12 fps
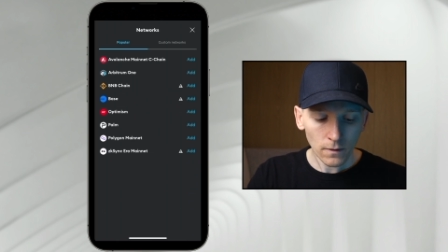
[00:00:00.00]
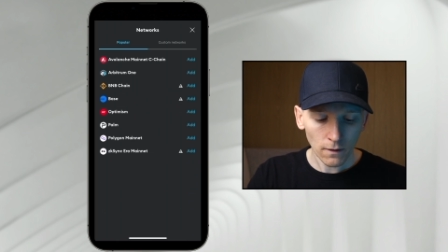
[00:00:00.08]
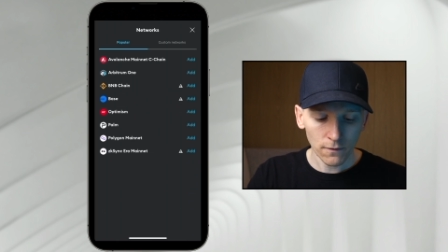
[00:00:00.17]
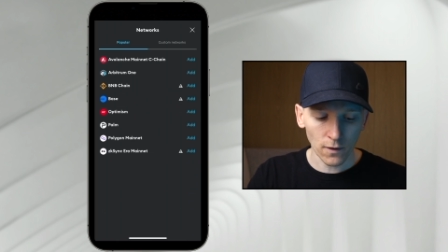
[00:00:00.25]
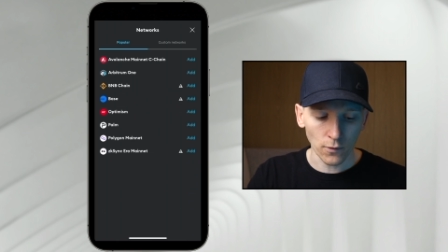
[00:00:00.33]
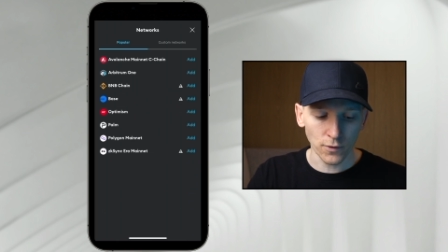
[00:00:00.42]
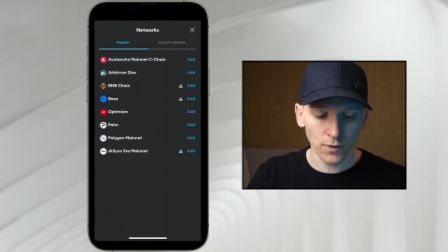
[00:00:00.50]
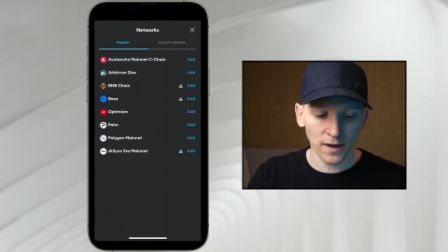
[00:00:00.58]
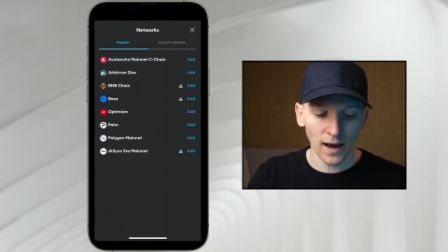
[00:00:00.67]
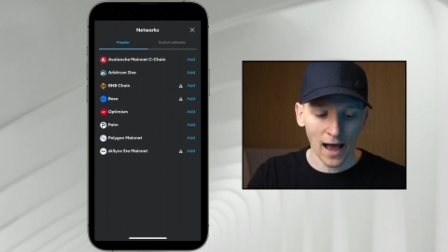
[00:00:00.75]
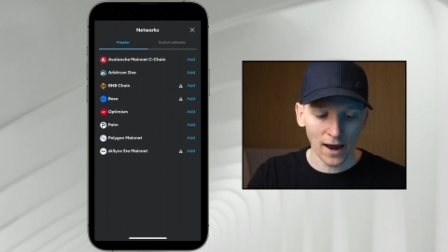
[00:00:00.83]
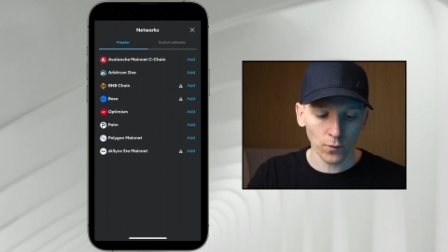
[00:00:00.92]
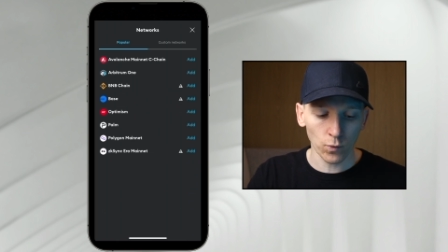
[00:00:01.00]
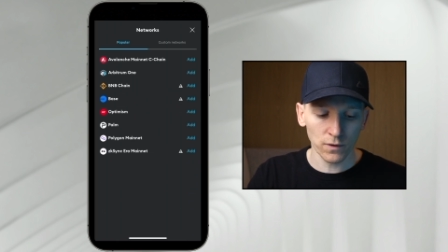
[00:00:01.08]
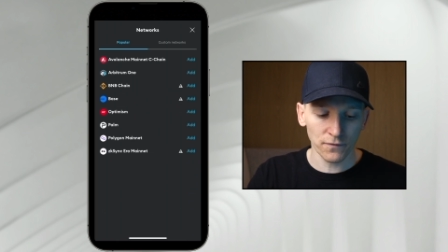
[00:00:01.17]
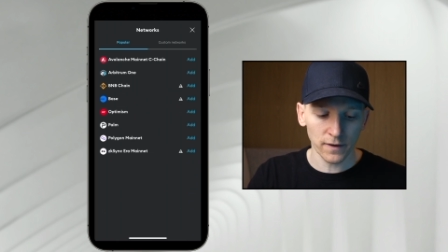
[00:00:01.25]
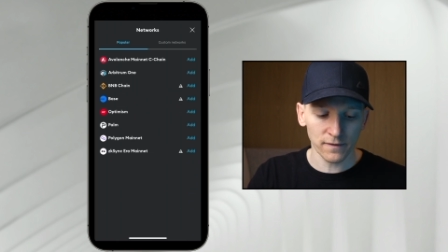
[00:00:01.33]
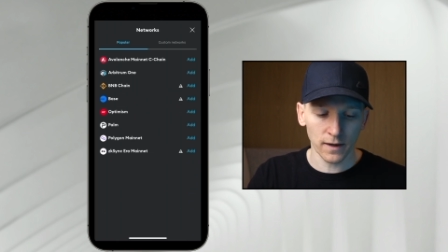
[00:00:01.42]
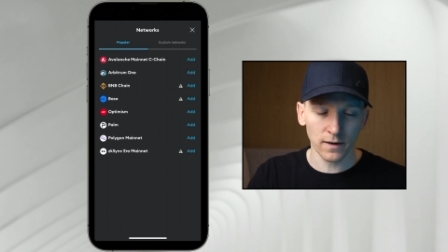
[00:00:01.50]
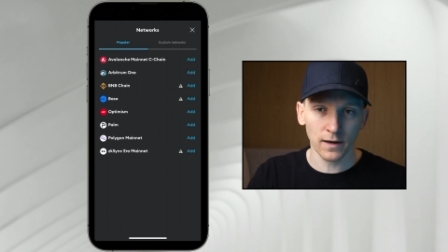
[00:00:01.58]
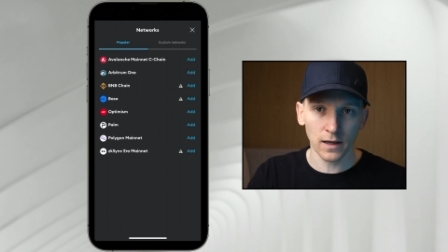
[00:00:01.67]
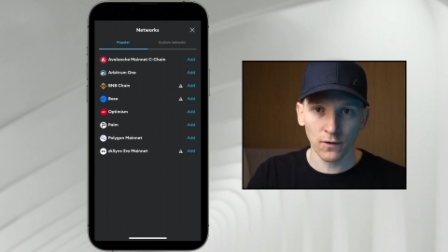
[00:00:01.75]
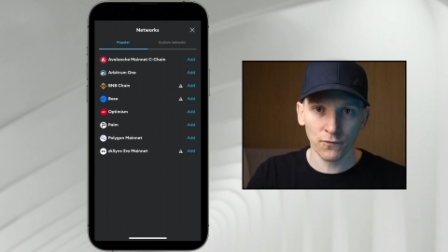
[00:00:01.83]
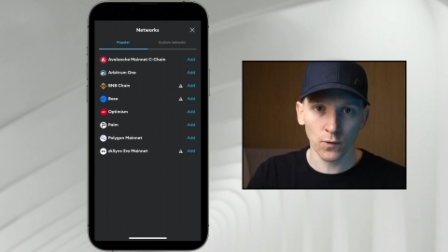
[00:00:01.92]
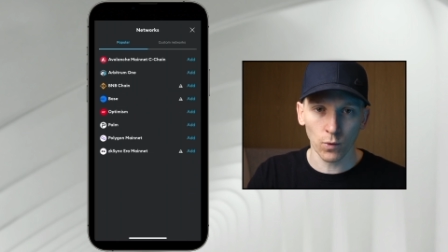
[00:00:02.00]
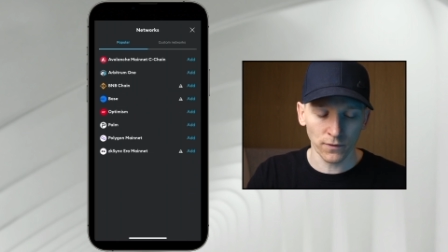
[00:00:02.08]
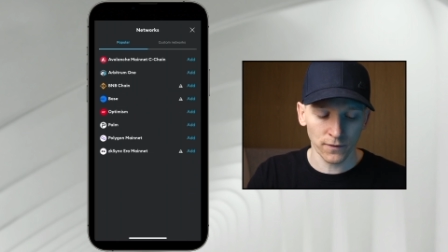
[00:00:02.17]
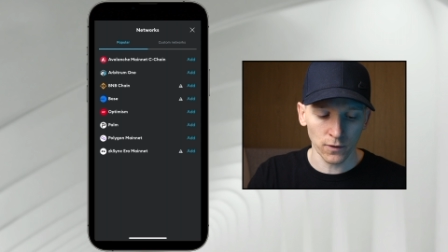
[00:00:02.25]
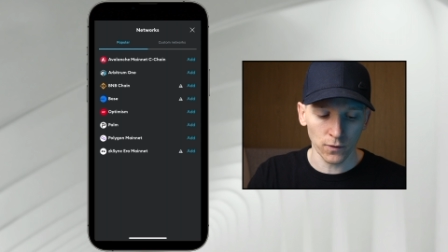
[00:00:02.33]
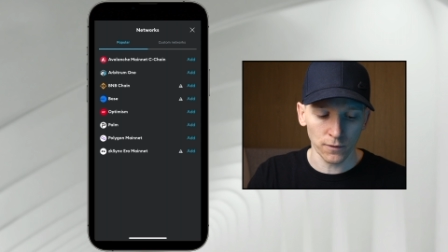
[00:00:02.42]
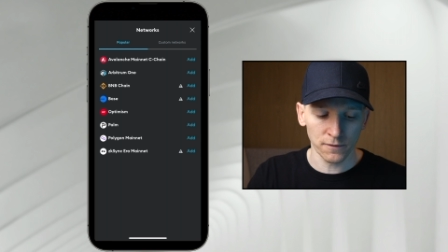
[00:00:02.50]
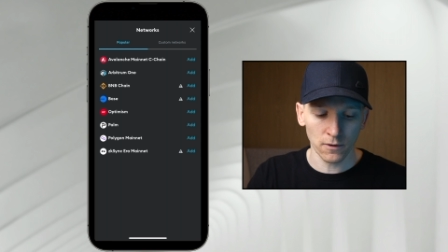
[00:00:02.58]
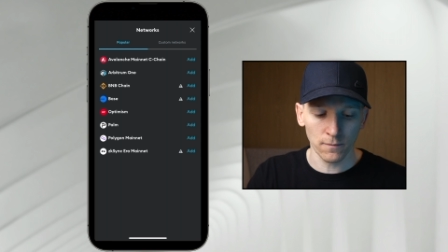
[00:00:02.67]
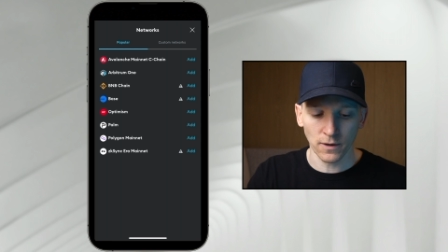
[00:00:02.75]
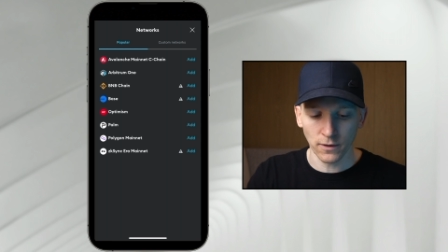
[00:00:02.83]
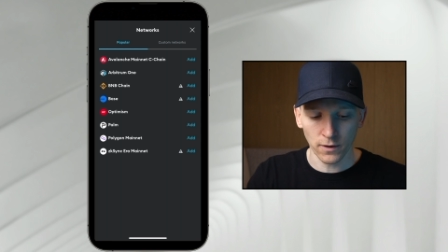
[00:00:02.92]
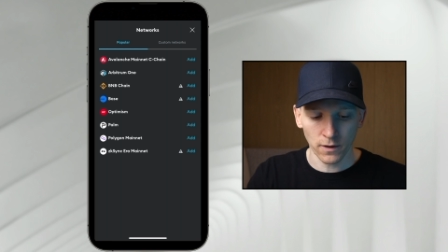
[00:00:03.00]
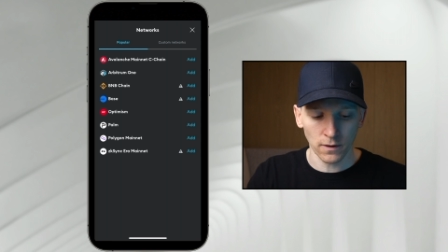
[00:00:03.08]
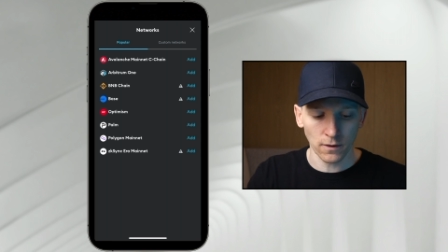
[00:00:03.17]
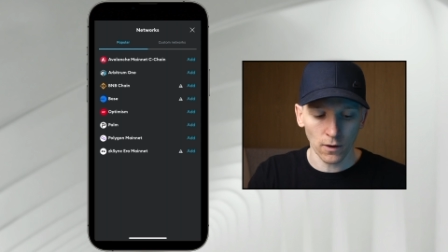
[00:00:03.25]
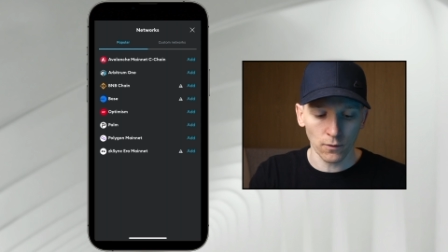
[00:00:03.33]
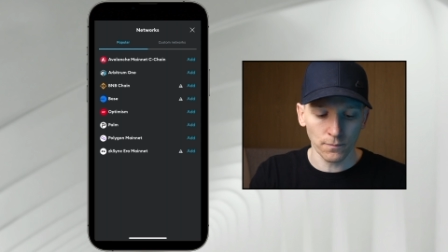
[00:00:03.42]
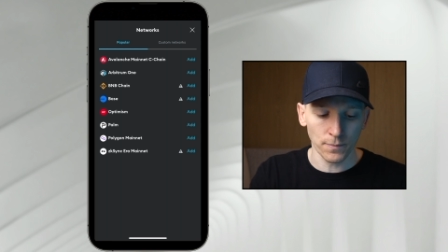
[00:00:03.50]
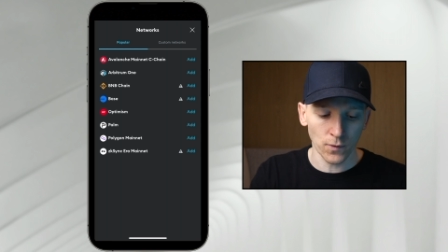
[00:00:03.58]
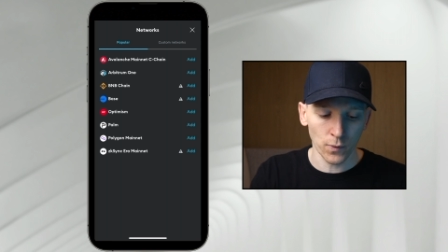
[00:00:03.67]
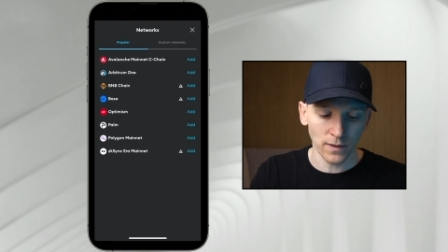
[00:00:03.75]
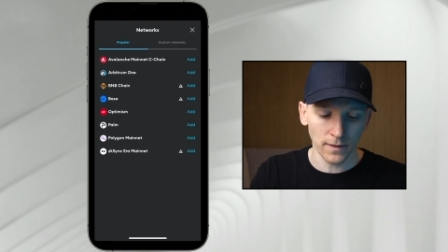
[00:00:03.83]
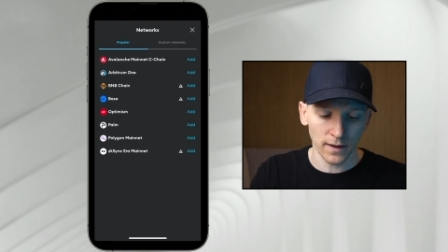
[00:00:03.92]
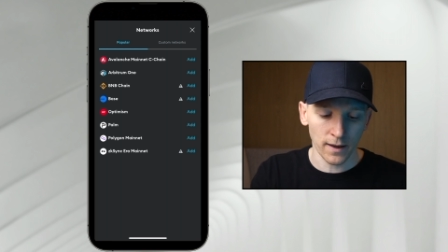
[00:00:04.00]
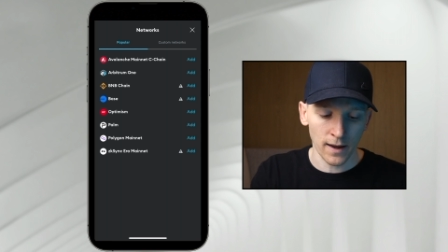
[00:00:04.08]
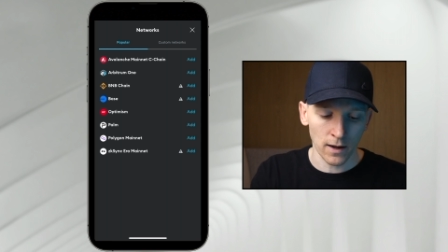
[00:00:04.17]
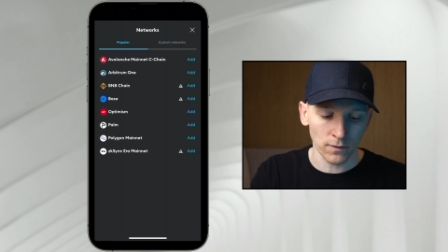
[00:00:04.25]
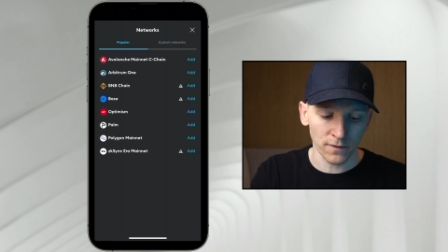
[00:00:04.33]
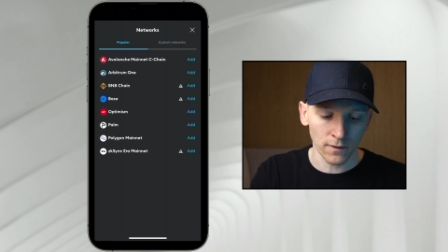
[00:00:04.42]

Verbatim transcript: So you can add all of these in if you want to use them, and you can go between the accounts.